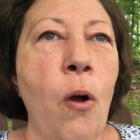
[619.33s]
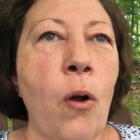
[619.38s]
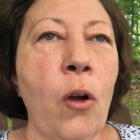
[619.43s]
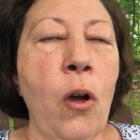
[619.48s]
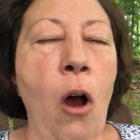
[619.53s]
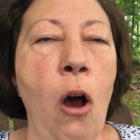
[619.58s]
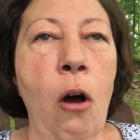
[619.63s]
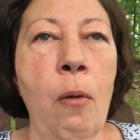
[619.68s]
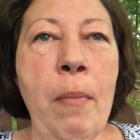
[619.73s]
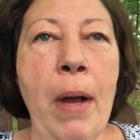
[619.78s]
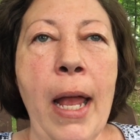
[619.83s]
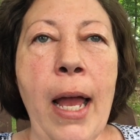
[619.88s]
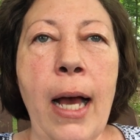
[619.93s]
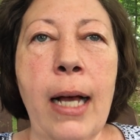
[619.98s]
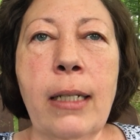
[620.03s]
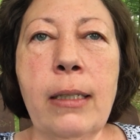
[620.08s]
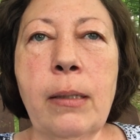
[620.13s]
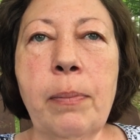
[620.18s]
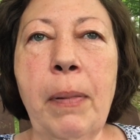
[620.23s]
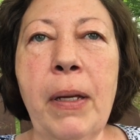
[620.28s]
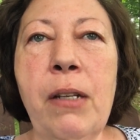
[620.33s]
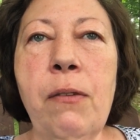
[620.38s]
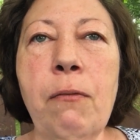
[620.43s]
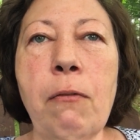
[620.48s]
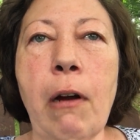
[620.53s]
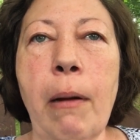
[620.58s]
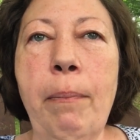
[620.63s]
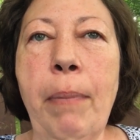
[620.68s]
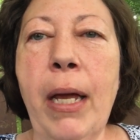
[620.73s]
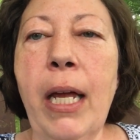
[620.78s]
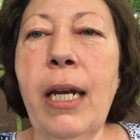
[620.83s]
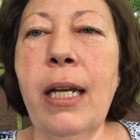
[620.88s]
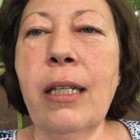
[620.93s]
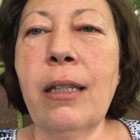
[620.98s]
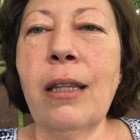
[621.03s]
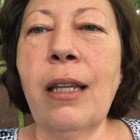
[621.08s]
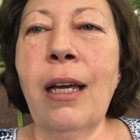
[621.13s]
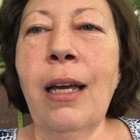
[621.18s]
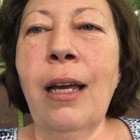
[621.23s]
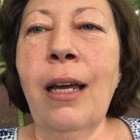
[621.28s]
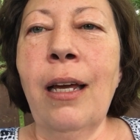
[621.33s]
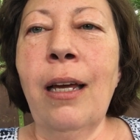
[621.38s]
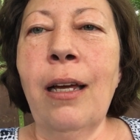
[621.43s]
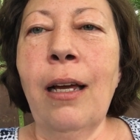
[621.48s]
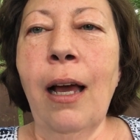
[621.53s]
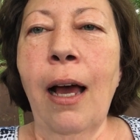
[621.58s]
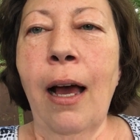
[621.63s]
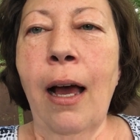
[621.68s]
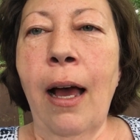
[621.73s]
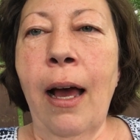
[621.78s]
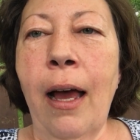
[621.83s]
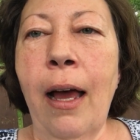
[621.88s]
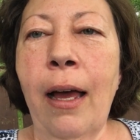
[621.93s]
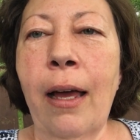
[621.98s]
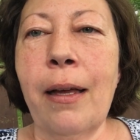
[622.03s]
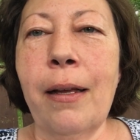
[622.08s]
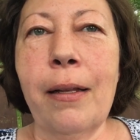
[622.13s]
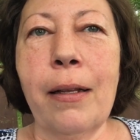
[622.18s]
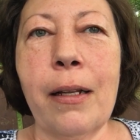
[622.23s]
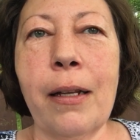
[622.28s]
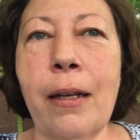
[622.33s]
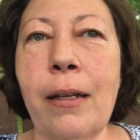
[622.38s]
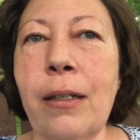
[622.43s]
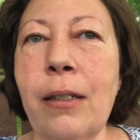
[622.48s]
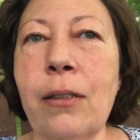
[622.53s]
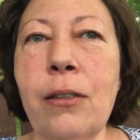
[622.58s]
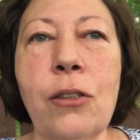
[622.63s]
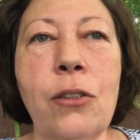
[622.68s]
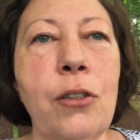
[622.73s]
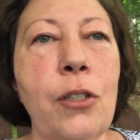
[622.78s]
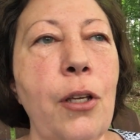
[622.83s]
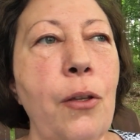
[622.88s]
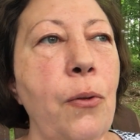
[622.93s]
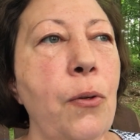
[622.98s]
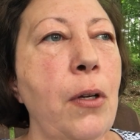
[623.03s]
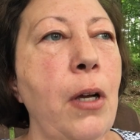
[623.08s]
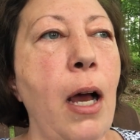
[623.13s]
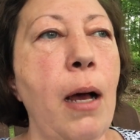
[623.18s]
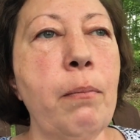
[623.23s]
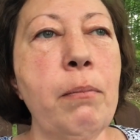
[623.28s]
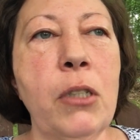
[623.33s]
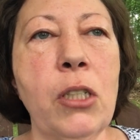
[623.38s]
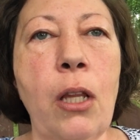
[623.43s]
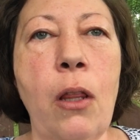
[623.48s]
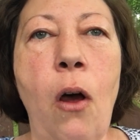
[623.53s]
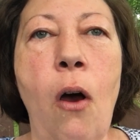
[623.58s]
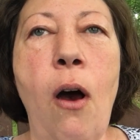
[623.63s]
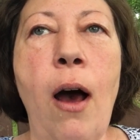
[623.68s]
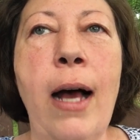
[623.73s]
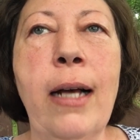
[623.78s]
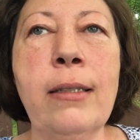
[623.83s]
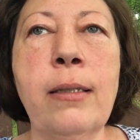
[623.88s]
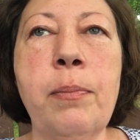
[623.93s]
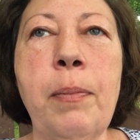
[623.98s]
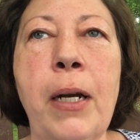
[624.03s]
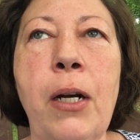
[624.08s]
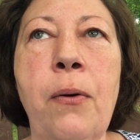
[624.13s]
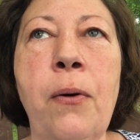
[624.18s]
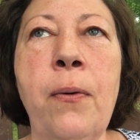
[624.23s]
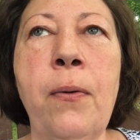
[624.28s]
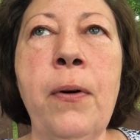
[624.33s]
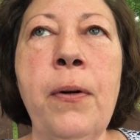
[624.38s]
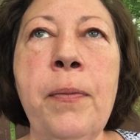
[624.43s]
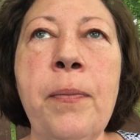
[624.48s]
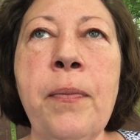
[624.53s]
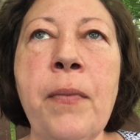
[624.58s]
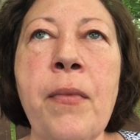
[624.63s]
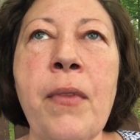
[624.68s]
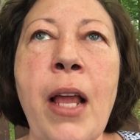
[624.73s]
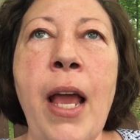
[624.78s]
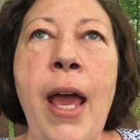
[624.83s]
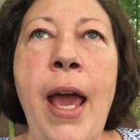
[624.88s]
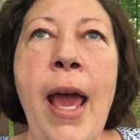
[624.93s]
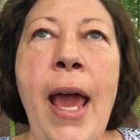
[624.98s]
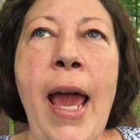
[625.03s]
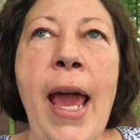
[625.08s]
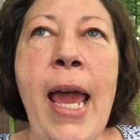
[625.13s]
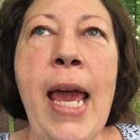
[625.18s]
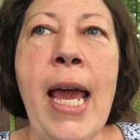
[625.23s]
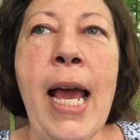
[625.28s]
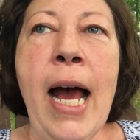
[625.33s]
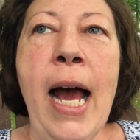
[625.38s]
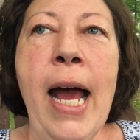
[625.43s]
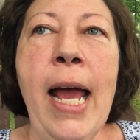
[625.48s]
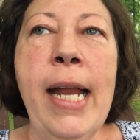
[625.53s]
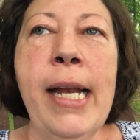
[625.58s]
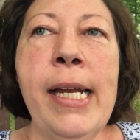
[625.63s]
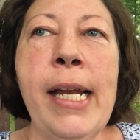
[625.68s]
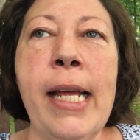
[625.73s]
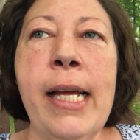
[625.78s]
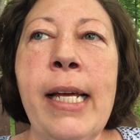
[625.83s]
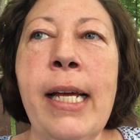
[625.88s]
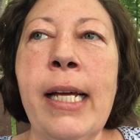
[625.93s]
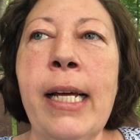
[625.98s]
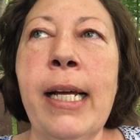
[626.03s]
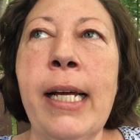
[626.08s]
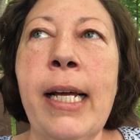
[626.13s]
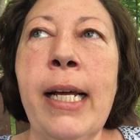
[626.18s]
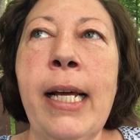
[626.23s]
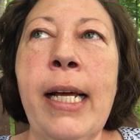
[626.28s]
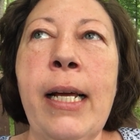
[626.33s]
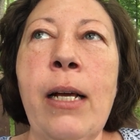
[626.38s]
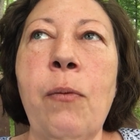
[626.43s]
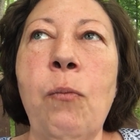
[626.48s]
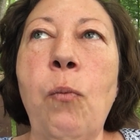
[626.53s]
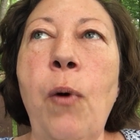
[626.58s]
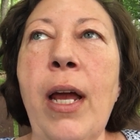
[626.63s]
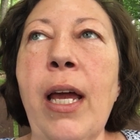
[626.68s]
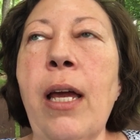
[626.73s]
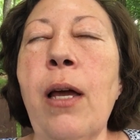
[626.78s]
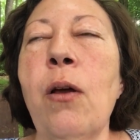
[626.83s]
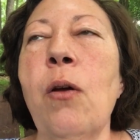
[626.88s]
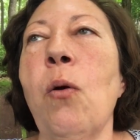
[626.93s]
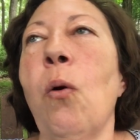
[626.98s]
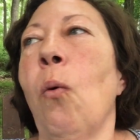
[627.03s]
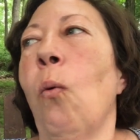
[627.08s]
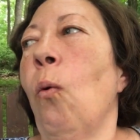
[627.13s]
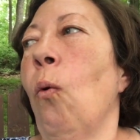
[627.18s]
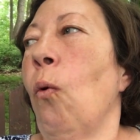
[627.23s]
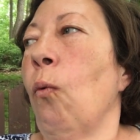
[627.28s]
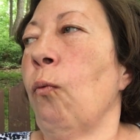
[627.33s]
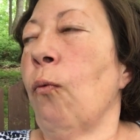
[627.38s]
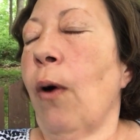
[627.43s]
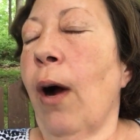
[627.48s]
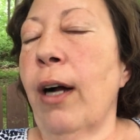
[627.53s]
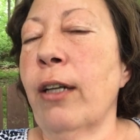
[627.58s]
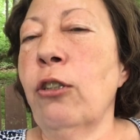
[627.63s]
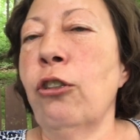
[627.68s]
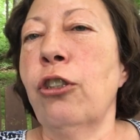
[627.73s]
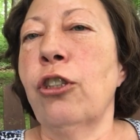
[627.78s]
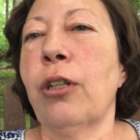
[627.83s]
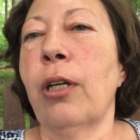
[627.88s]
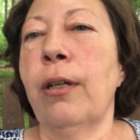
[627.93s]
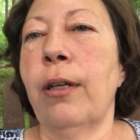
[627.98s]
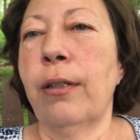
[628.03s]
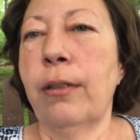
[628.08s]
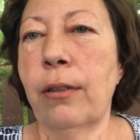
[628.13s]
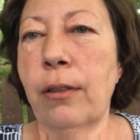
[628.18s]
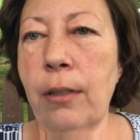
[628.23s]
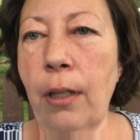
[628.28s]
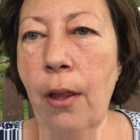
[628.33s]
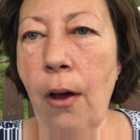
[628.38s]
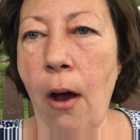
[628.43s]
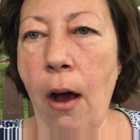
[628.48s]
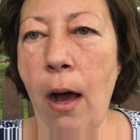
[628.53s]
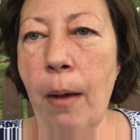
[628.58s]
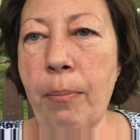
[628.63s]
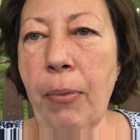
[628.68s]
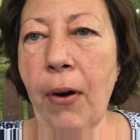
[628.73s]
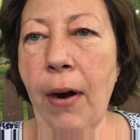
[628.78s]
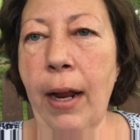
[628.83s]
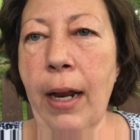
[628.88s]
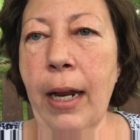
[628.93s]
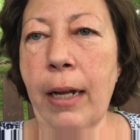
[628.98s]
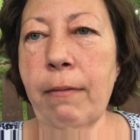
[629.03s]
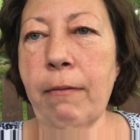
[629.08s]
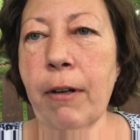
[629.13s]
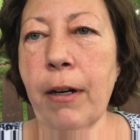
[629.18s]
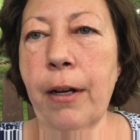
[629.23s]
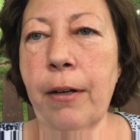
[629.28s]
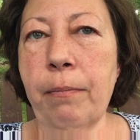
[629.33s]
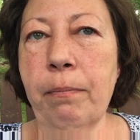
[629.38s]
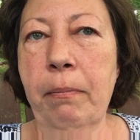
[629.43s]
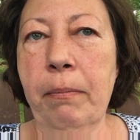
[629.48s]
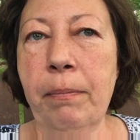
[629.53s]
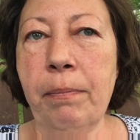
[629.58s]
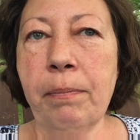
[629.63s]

call my husband repeatedly to come to the hospital, and we rushed to the operating room.